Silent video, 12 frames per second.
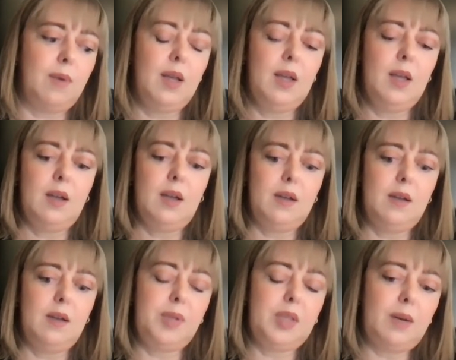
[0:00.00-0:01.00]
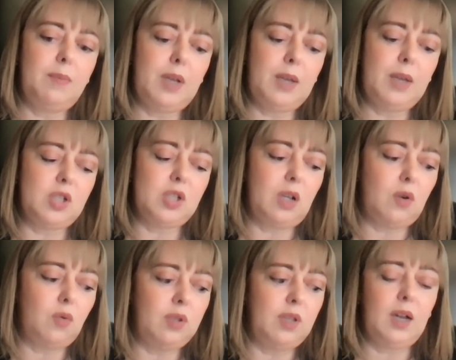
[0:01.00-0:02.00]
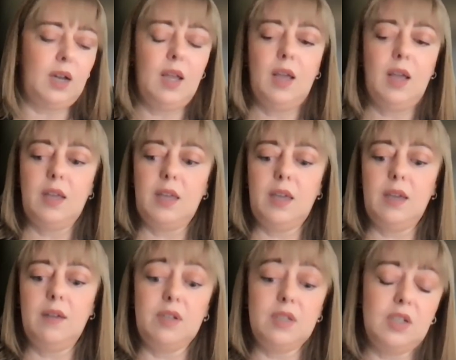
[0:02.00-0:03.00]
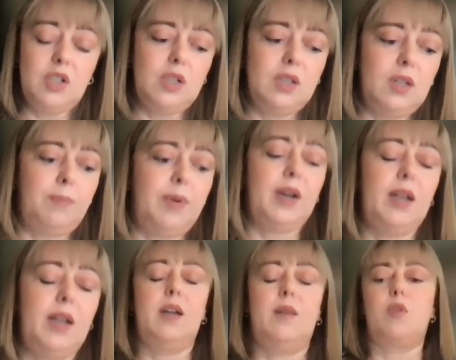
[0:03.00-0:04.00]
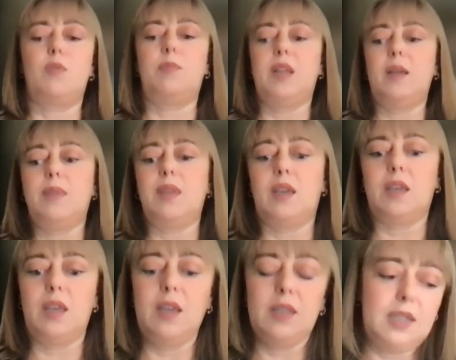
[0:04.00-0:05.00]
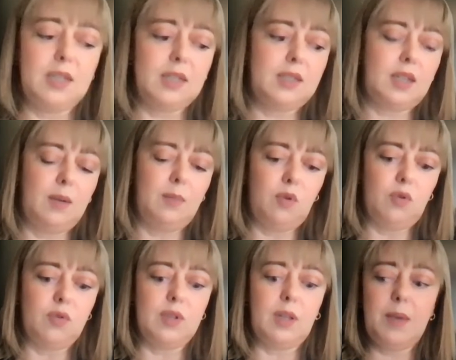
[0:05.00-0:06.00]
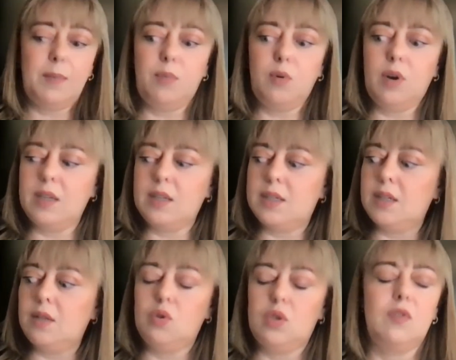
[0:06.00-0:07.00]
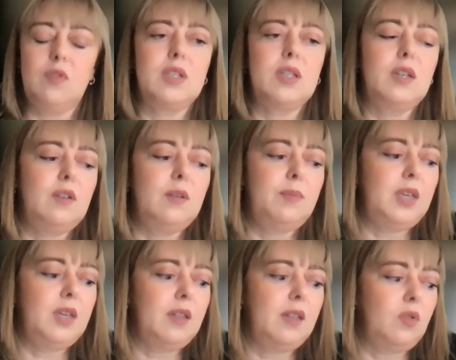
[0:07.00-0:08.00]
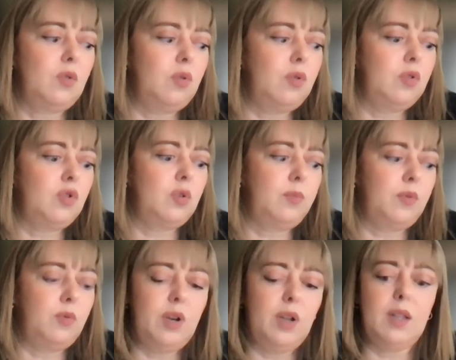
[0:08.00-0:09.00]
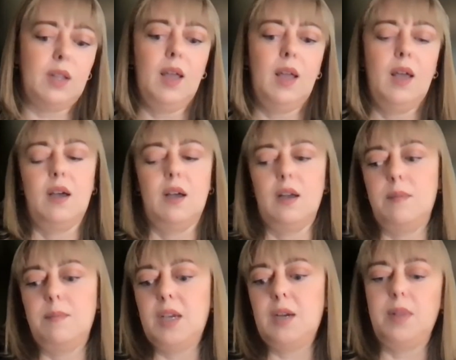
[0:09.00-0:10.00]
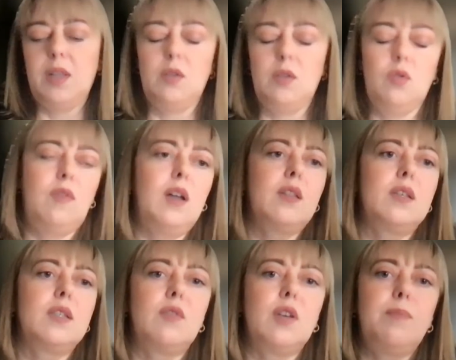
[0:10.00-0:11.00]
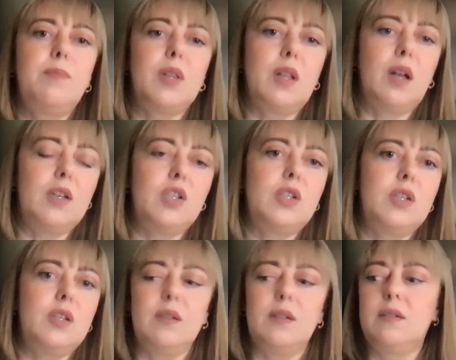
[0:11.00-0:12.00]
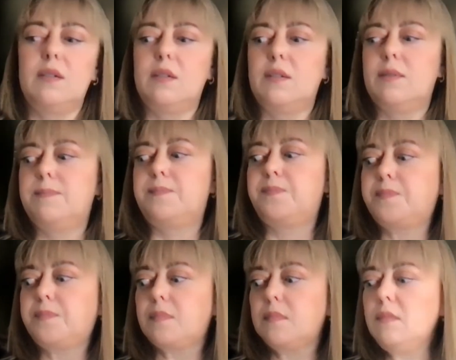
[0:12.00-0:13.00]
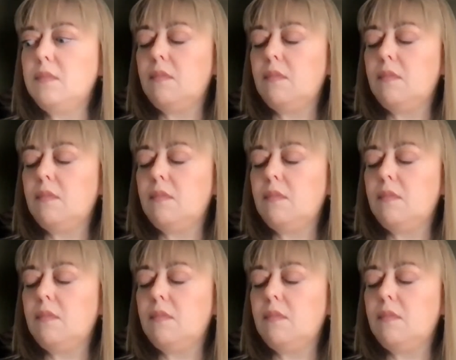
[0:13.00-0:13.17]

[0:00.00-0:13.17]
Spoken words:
using various grants and international assistance programs. And I believe it's important to let the government properly plan